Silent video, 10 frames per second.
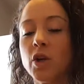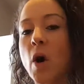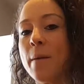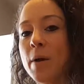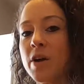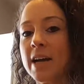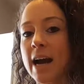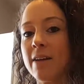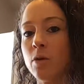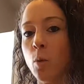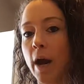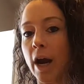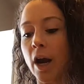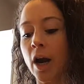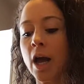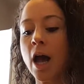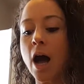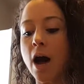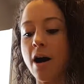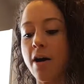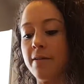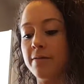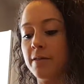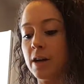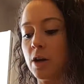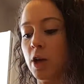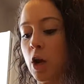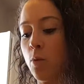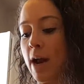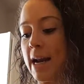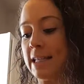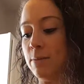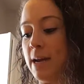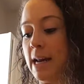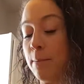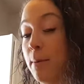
So I'm already kind of aware of you know what I need to be eating.